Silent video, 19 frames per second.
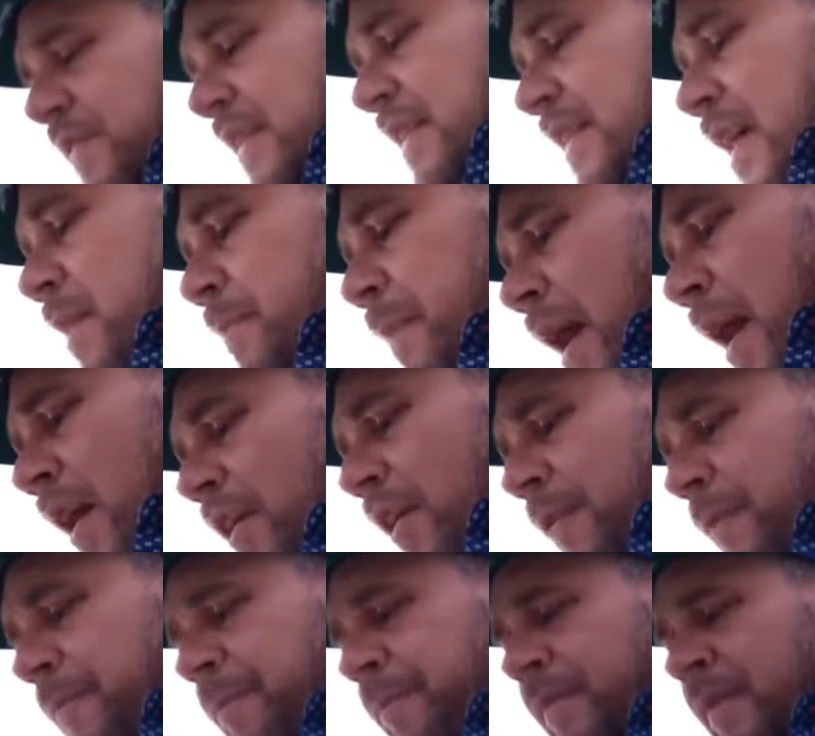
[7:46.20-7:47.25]
his email.
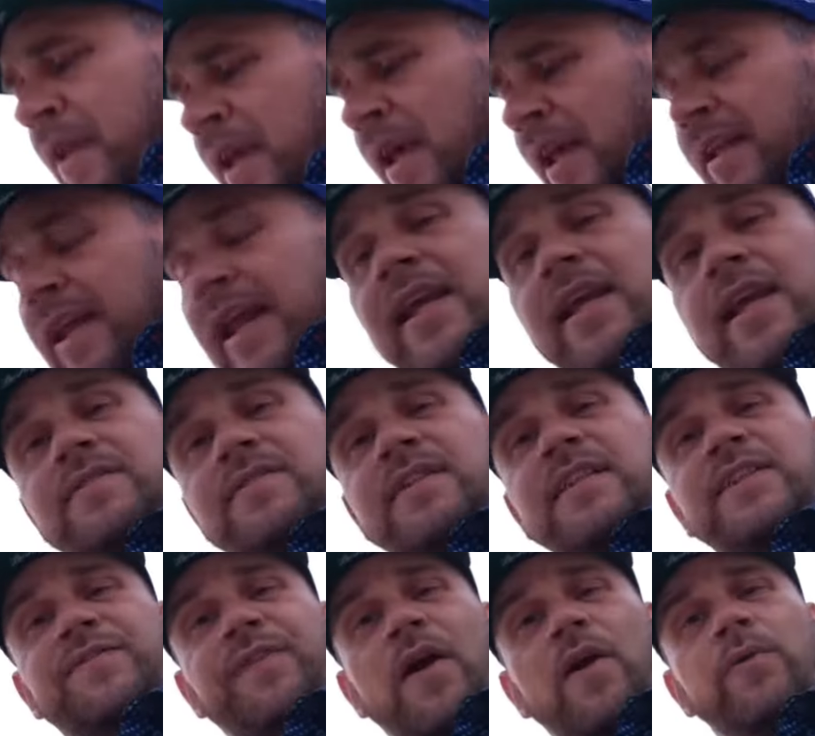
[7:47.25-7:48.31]
Then he gives
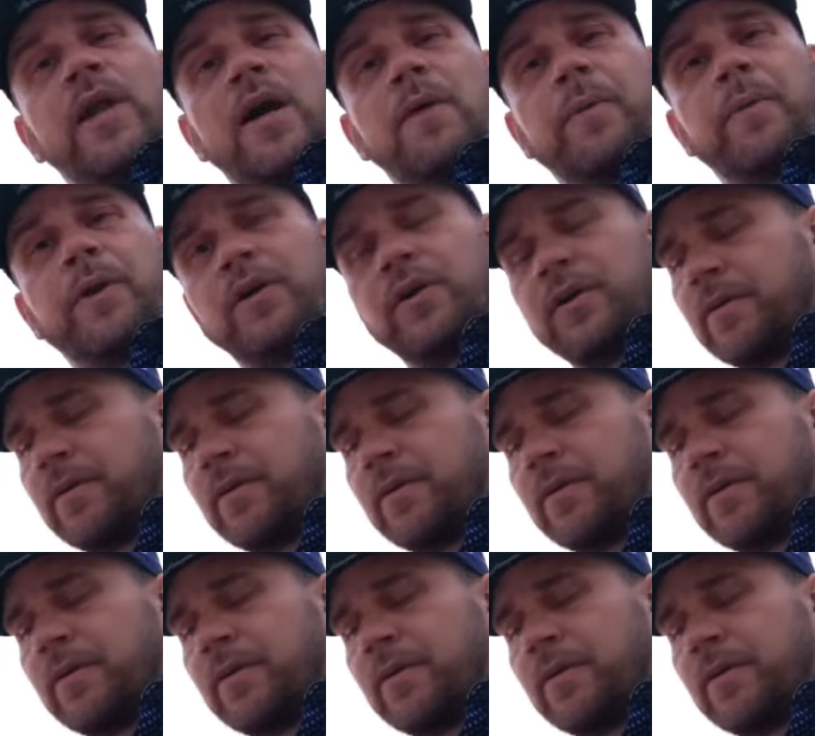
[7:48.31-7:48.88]
his phone number.